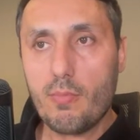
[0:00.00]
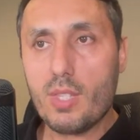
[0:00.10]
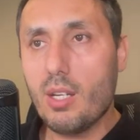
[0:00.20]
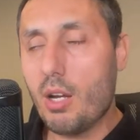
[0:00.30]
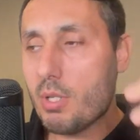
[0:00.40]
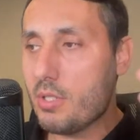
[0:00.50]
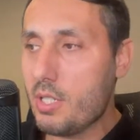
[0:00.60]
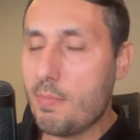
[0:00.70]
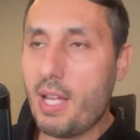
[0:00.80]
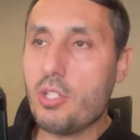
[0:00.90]
I was
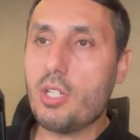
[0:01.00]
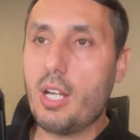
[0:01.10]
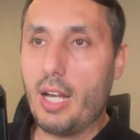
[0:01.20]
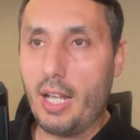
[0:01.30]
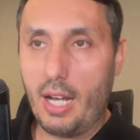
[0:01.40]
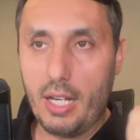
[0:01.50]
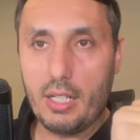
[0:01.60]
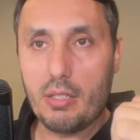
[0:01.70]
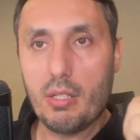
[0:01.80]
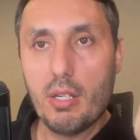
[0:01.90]
dispatching. I
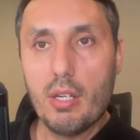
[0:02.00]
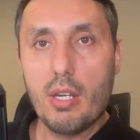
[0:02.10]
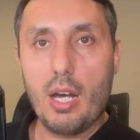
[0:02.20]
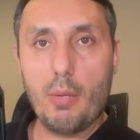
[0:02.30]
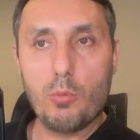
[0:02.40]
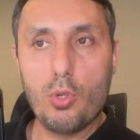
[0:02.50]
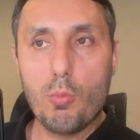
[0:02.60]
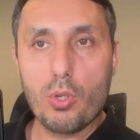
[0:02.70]
hired 2 more